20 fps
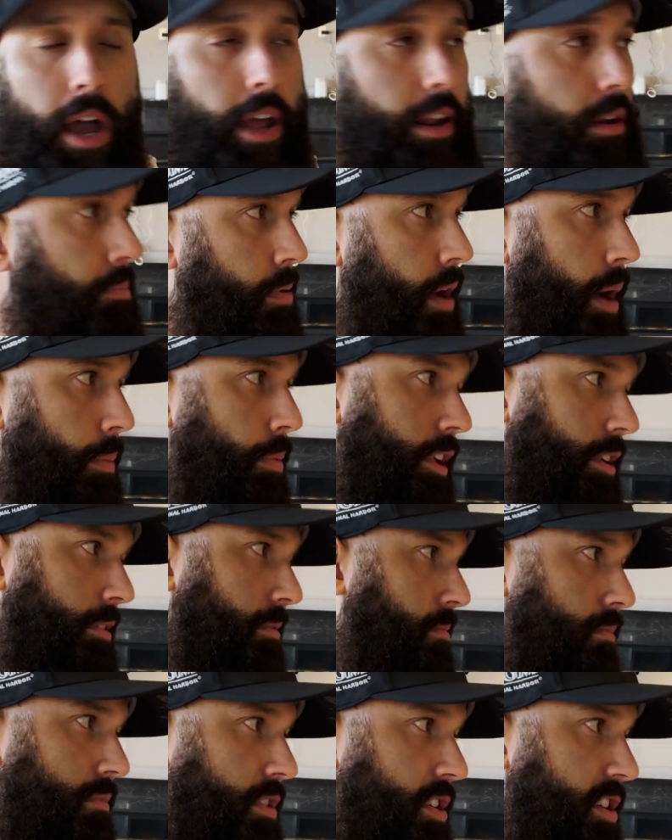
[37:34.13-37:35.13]
I probably
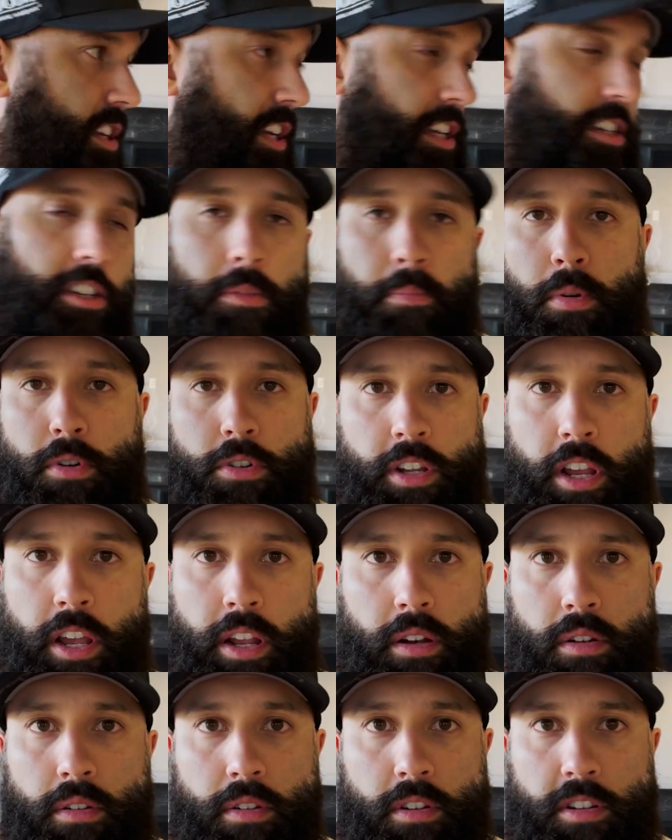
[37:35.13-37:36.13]

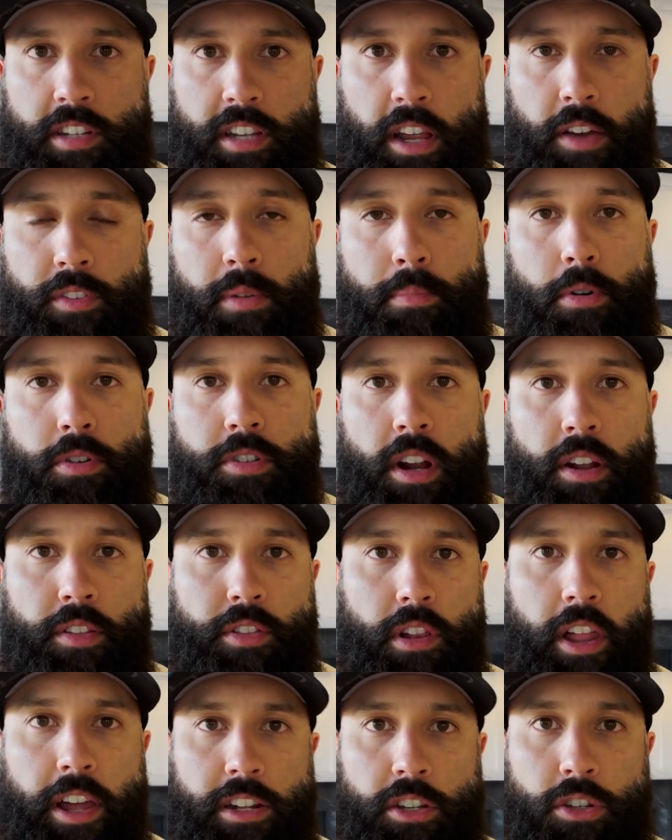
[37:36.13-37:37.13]
60%, 70% of
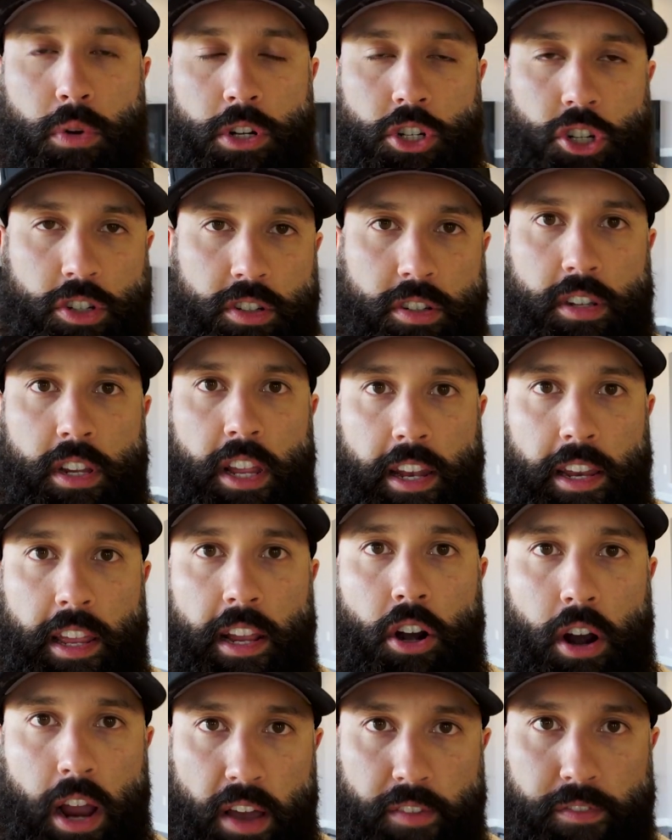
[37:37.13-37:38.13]
the light switches in
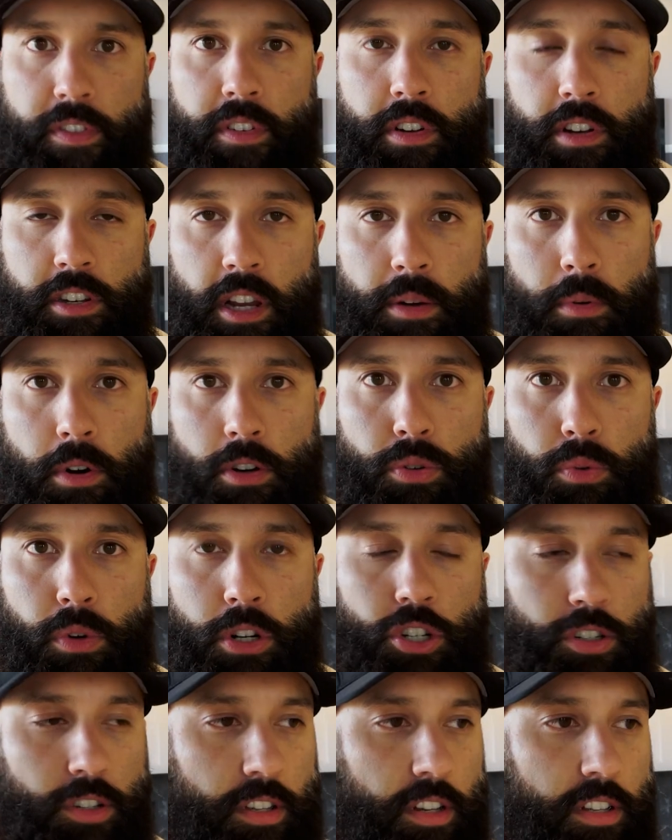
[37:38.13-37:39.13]
here have dimmer
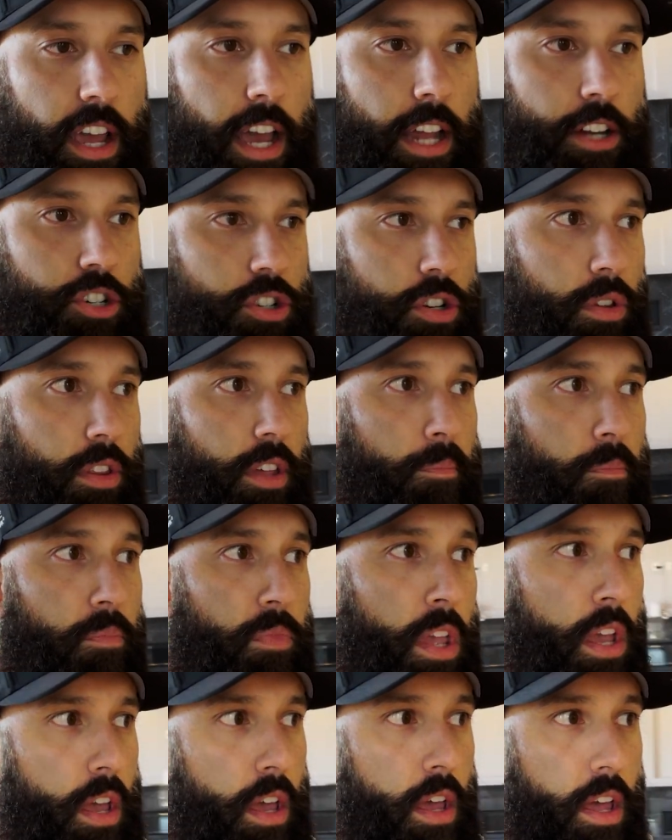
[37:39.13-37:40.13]
switches attached to them.
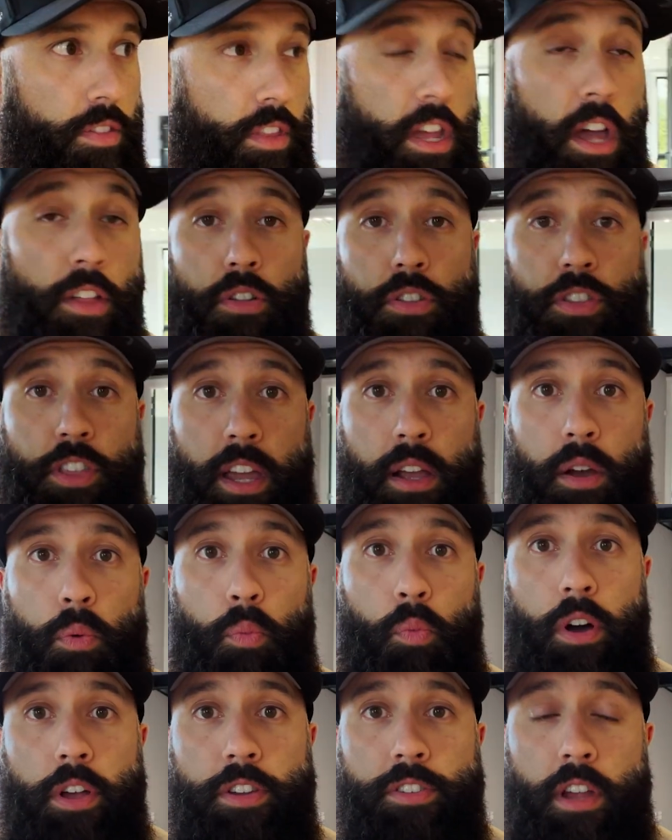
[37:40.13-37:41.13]
The other thing
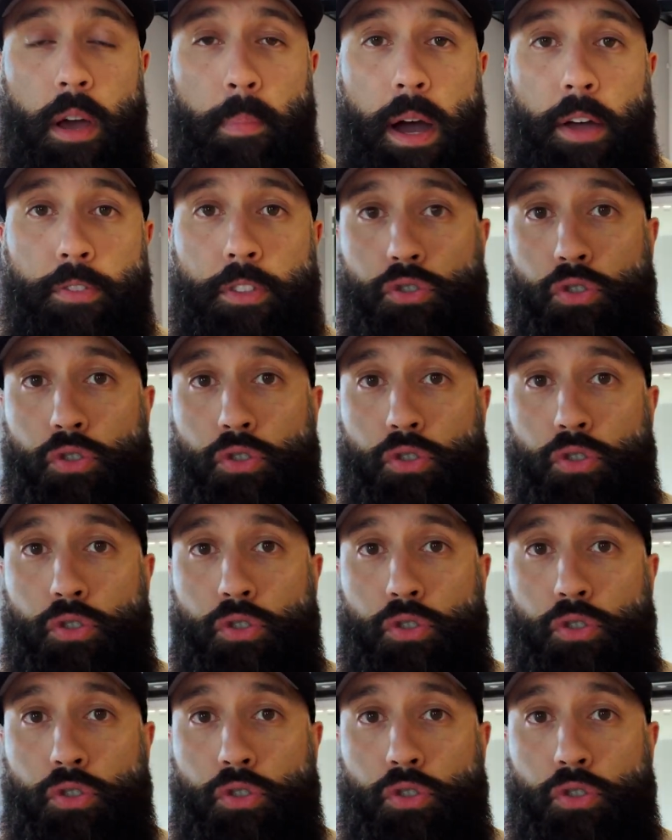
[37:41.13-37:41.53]
was about the